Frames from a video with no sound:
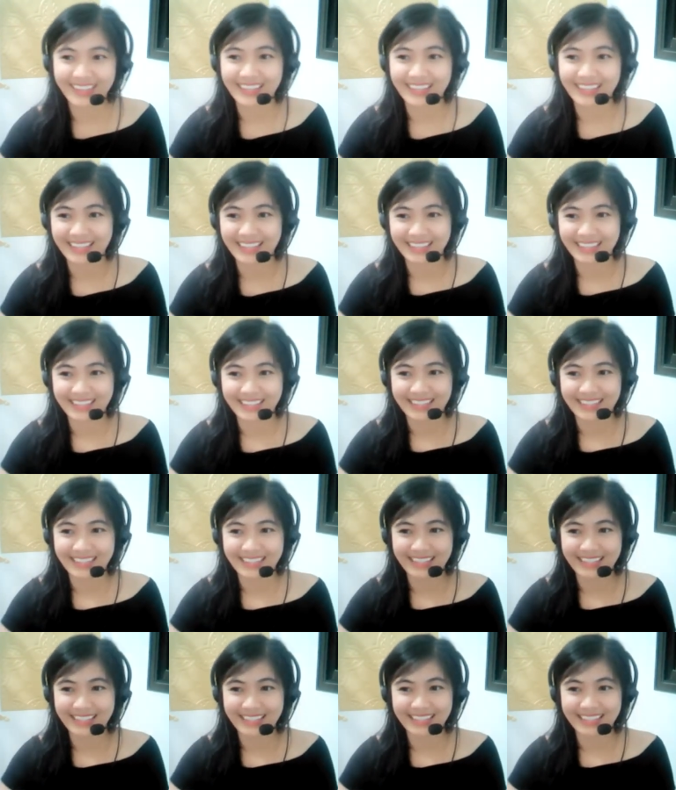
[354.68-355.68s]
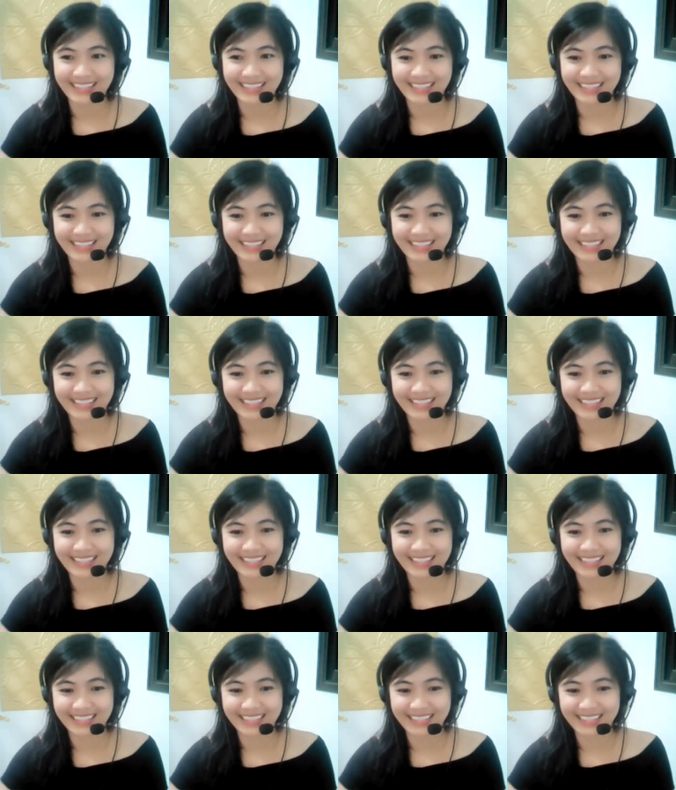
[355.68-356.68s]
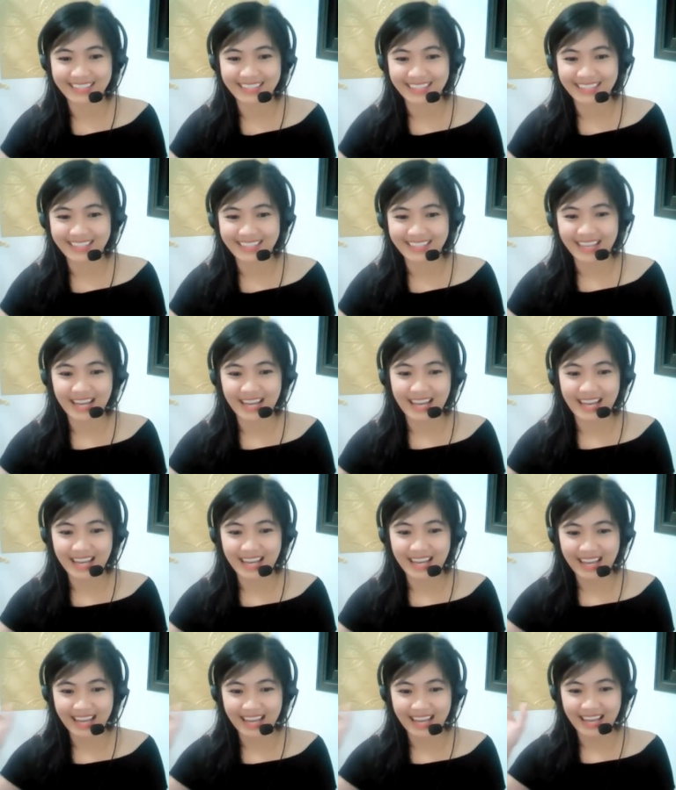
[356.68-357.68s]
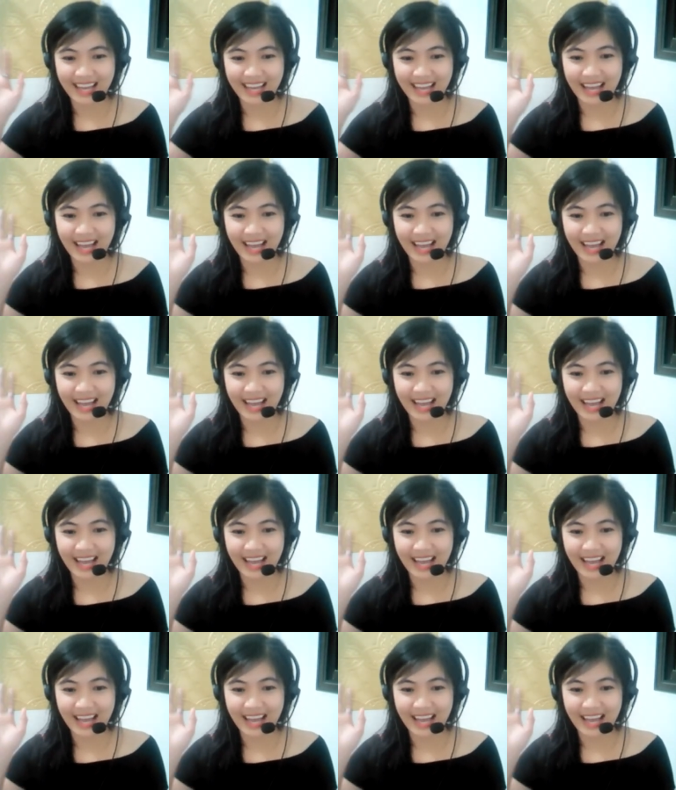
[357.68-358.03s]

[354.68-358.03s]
(no one is talking)